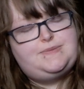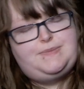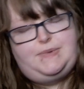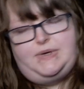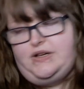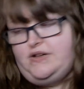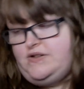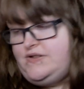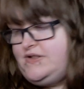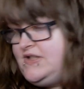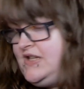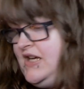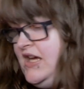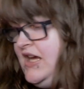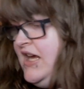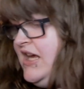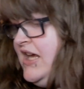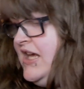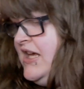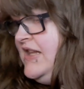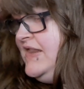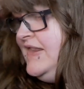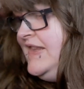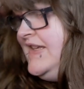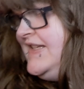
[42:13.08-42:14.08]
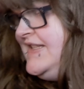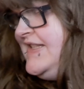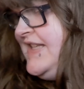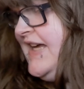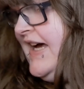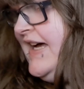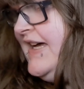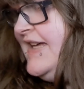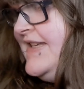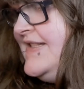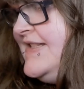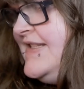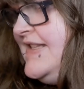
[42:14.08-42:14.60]
Spears. This
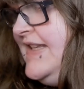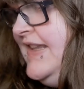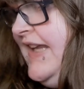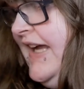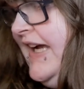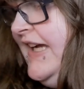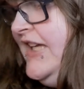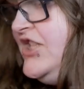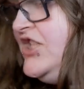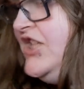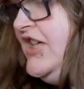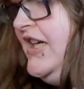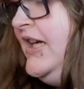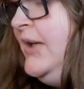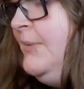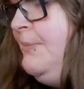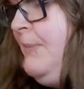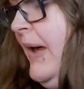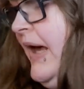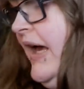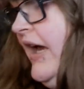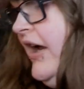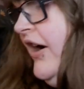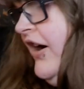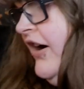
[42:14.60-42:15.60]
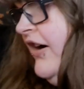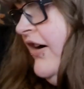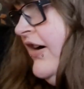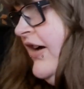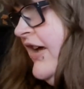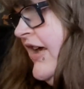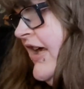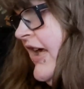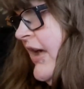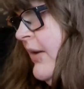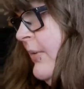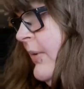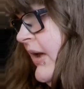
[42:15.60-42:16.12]
has lychee, pear,
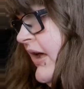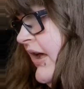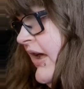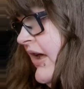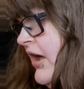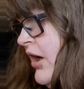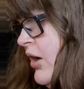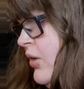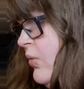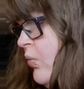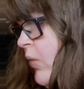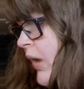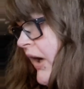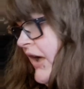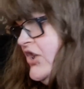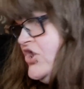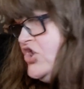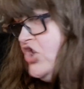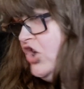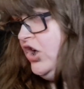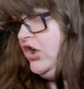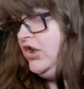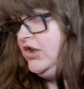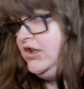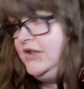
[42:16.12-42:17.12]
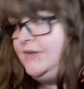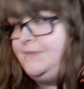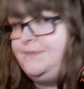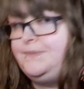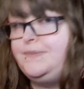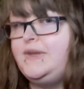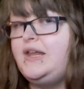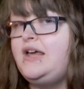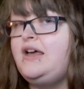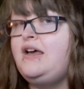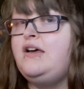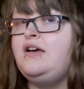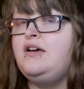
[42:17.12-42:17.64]
kiwi, white chocolate,
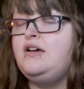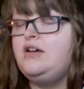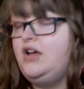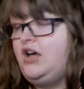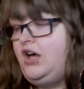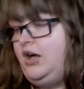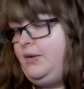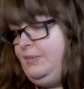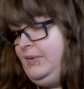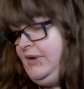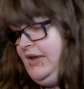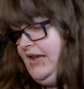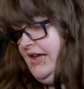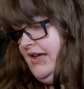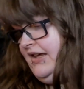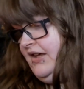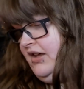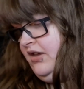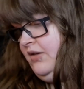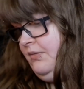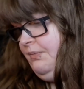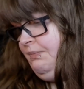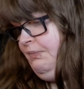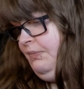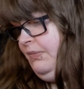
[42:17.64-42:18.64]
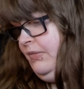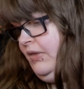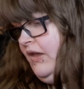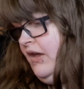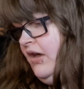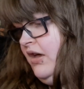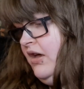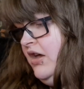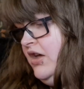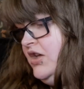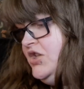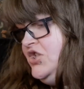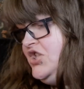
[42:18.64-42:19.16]
cupcake,
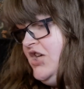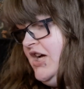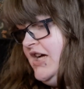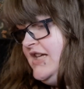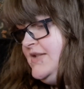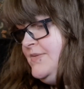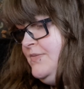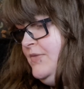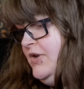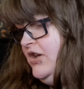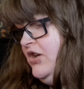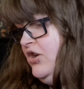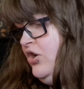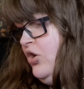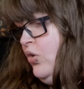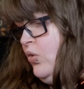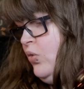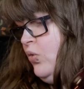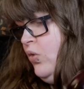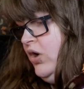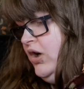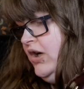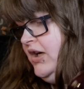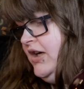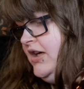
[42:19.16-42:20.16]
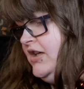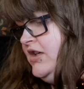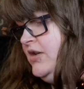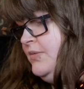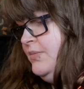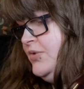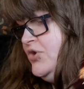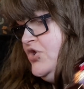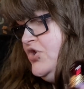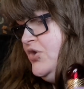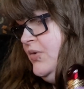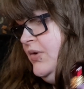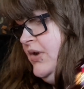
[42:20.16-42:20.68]
jasmine, orchid,
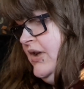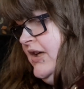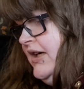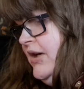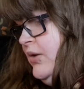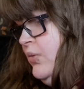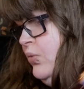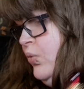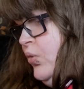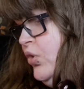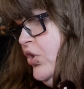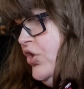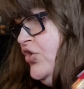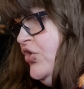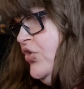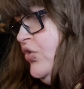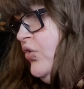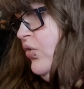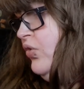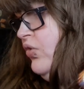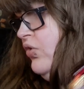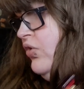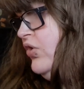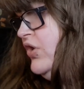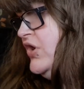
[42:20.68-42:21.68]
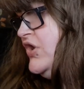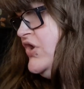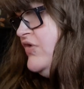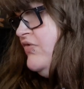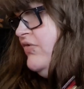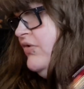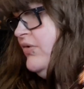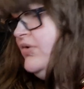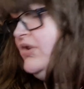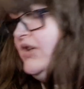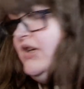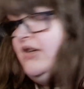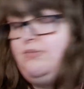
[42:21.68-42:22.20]
patchouli, wood, orris
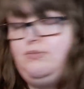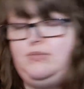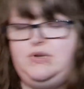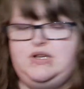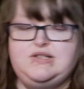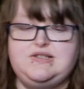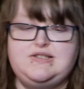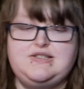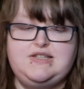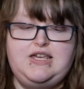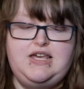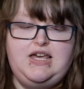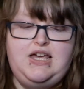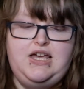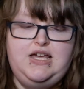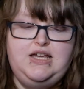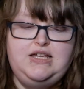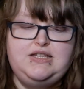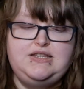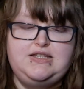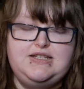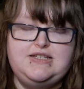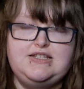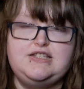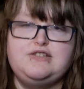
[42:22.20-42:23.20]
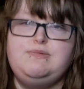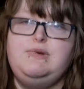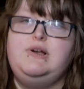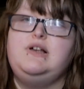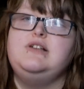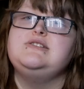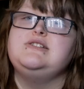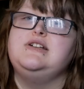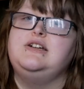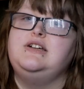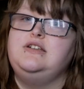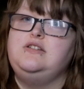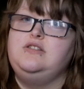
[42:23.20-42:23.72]
root, and musk. This
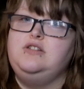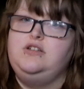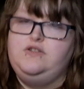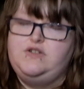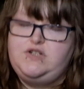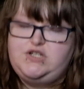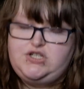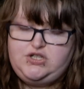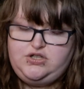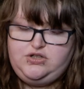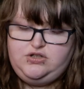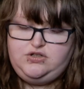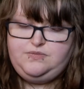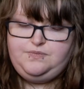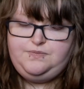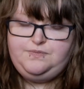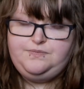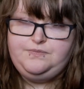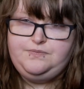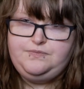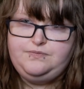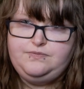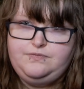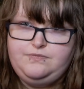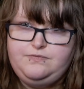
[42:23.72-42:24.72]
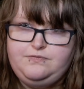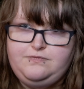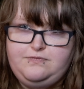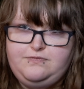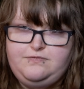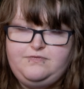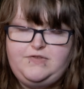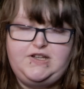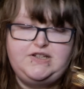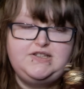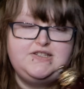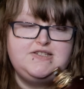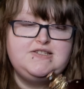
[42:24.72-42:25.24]
smells like the original
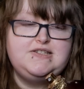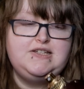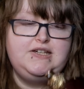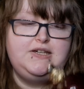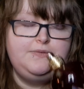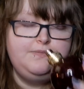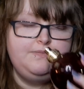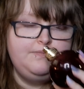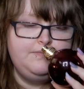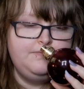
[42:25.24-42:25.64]
Fantasy,